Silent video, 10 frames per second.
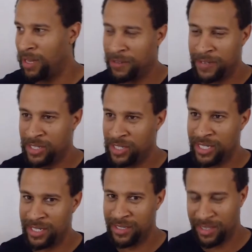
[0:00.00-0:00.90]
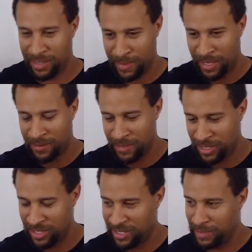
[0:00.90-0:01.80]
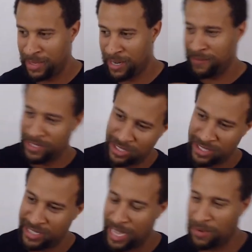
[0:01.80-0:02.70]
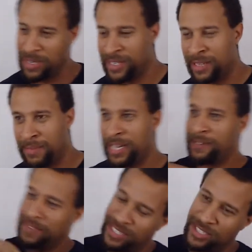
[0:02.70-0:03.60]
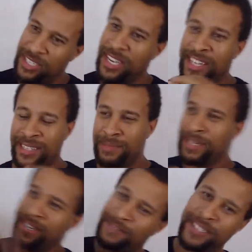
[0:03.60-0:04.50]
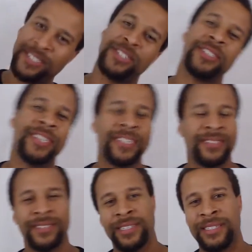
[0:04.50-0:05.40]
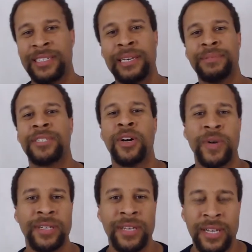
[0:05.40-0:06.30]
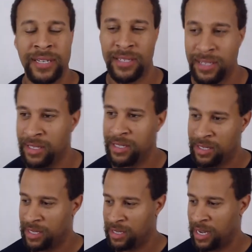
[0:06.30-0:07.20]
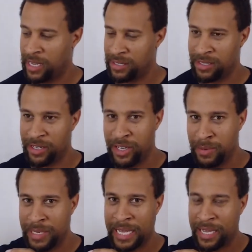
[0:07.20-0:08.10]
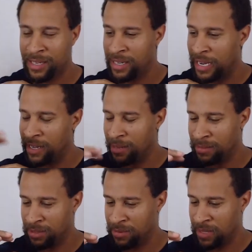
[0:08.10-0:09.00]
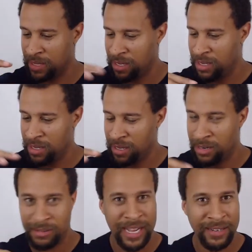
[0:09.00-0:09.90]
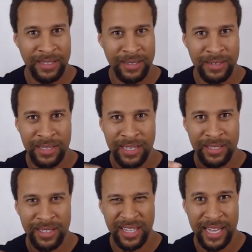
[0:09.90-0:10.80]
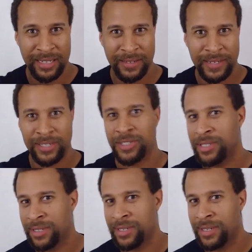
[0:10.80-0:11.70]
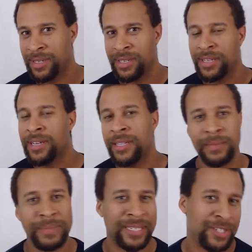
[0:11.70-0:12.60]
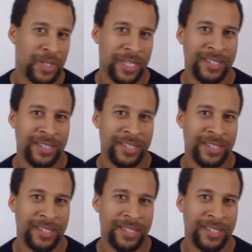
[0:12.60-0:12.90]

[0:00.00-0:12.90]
fish eats a smaller fish, and then the bigger fish eats that one, and the bigger fish, and then the bigger fish. It just keeps going until, I guess, there's a human head that comes around and gets the last fish, the big tuna.